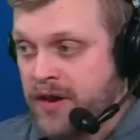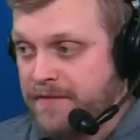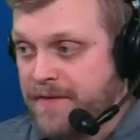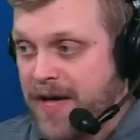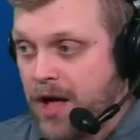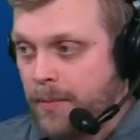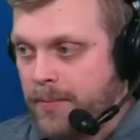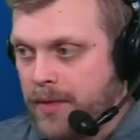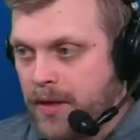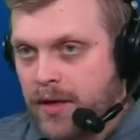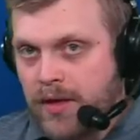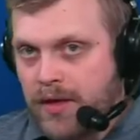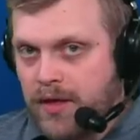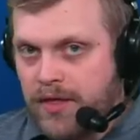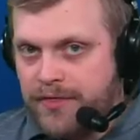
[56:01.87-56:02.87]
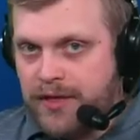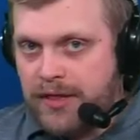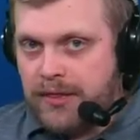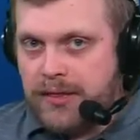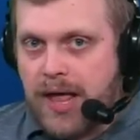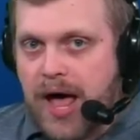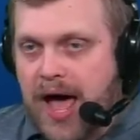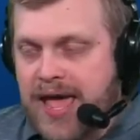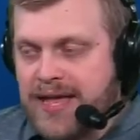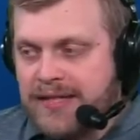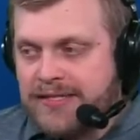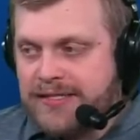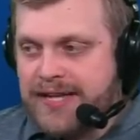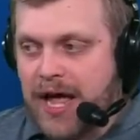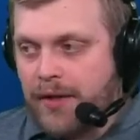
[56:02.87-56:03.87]
N F L. The
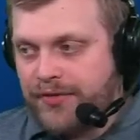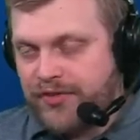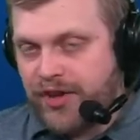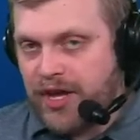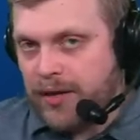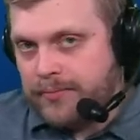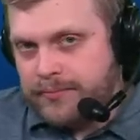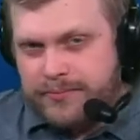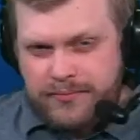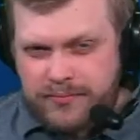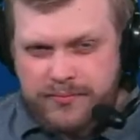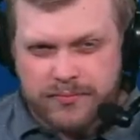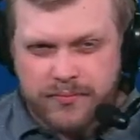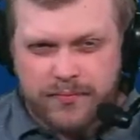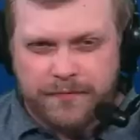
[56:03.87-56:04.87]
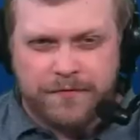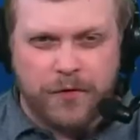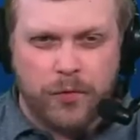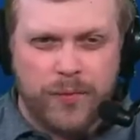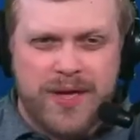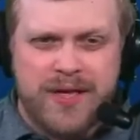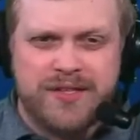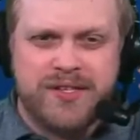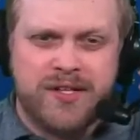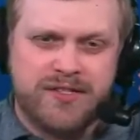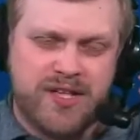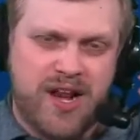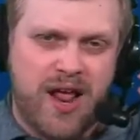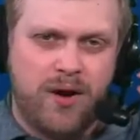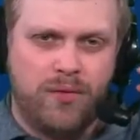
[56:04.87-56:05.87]
Lions dealt him for reasons
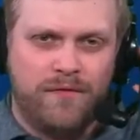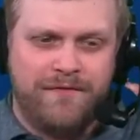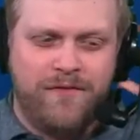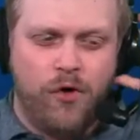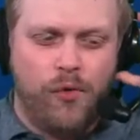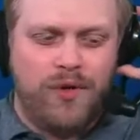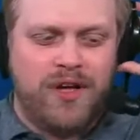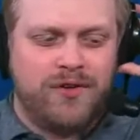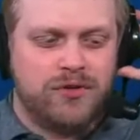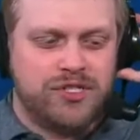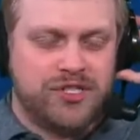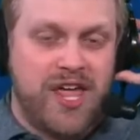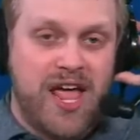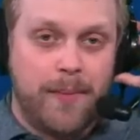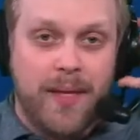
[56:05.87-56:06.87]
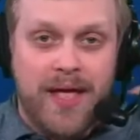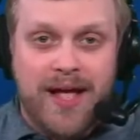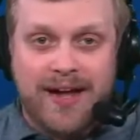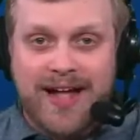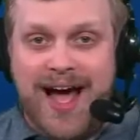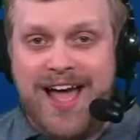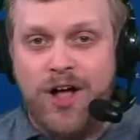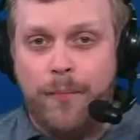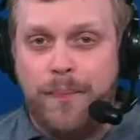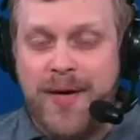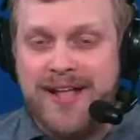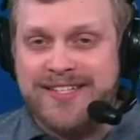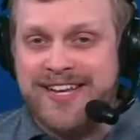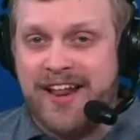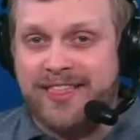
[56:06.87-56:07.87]
that I don't fully understand. Kyle
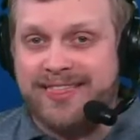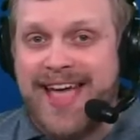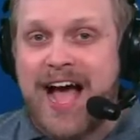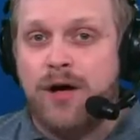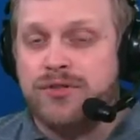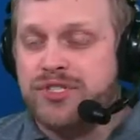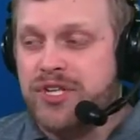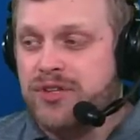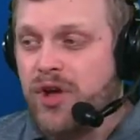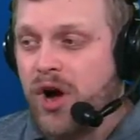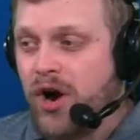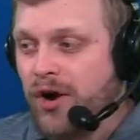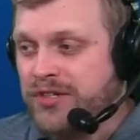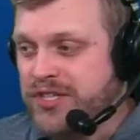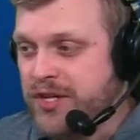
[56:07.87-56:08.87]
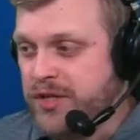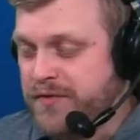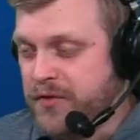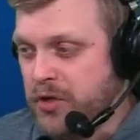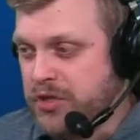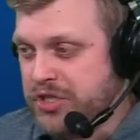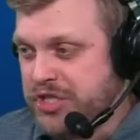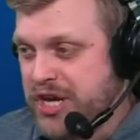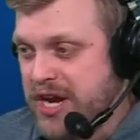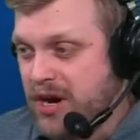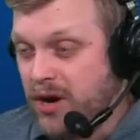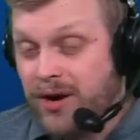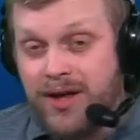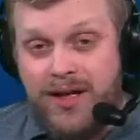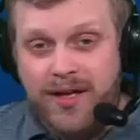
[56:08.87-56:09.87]
Pitts had one thousand yards in his first
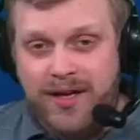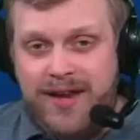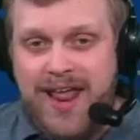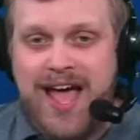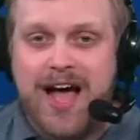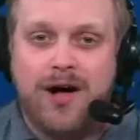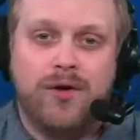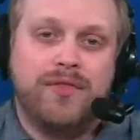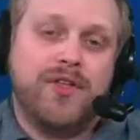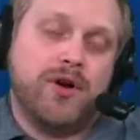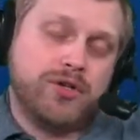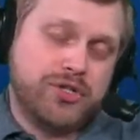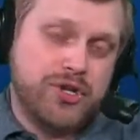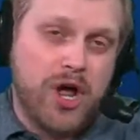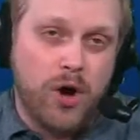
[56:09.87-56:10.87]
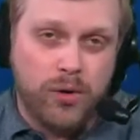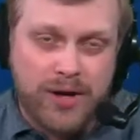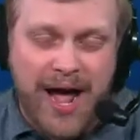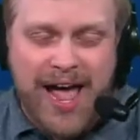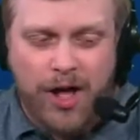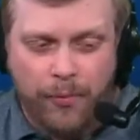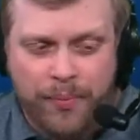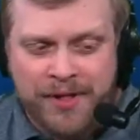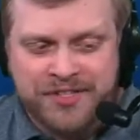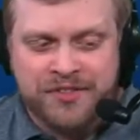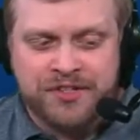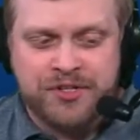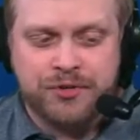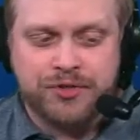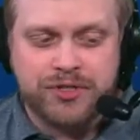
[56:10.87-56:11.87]
year. Now, there's no Kyle Pitts in
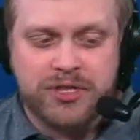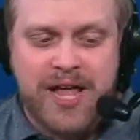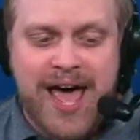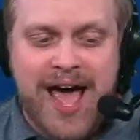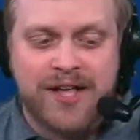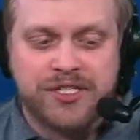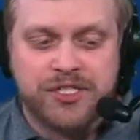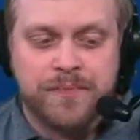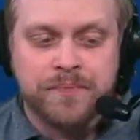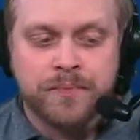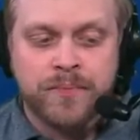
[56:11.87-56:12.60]
this year's class,